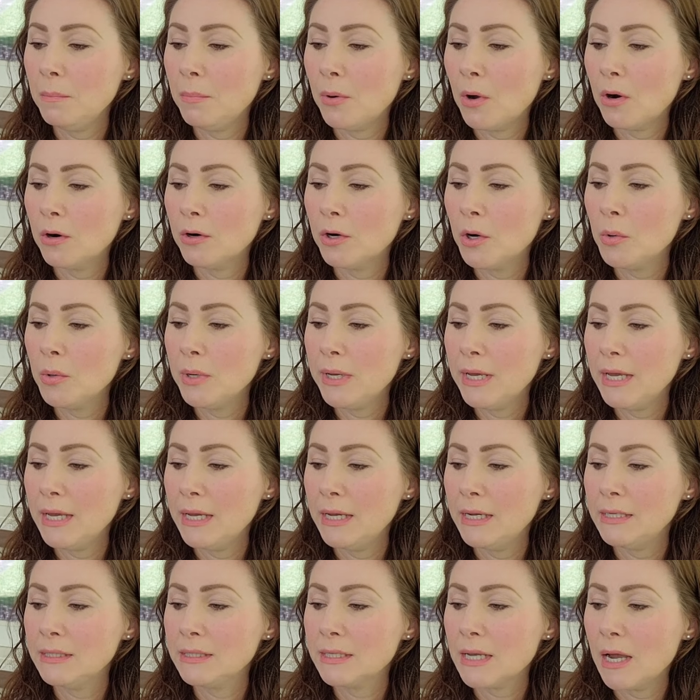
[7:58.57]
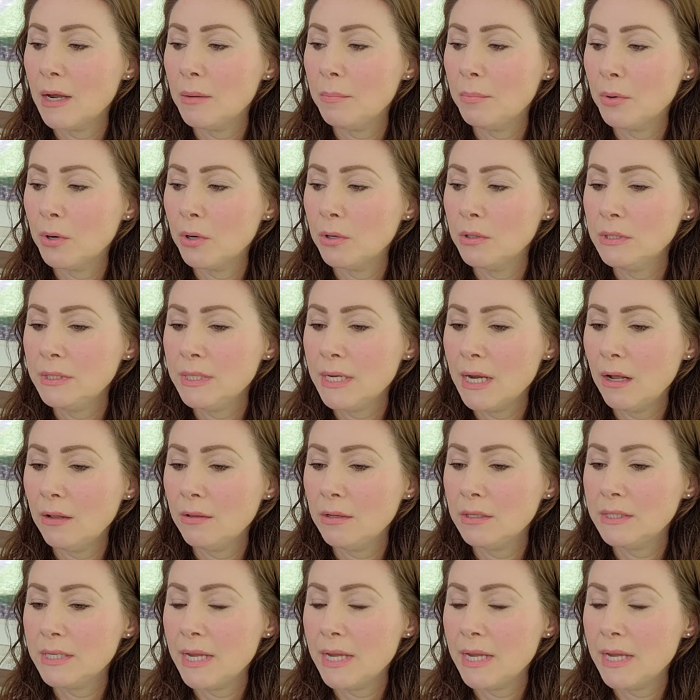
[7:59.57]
barrow kings. I burned down the